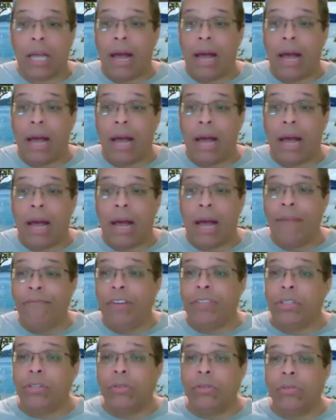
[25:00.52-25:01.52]
I'm, I'm
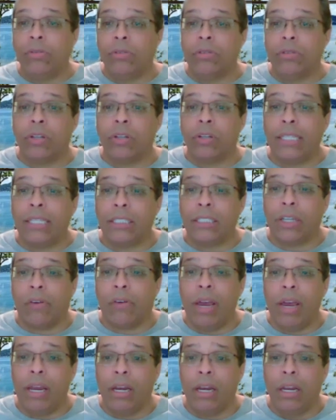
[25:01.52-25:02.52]
52, so
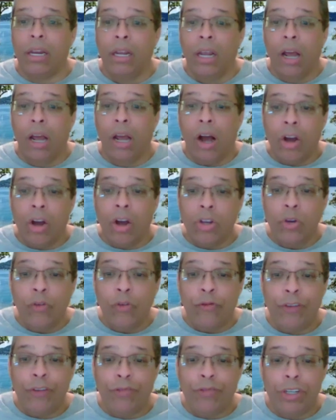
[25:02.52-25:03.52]
that's great. All
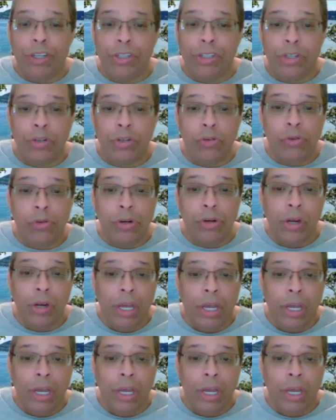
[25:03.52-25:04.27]
you 52 and,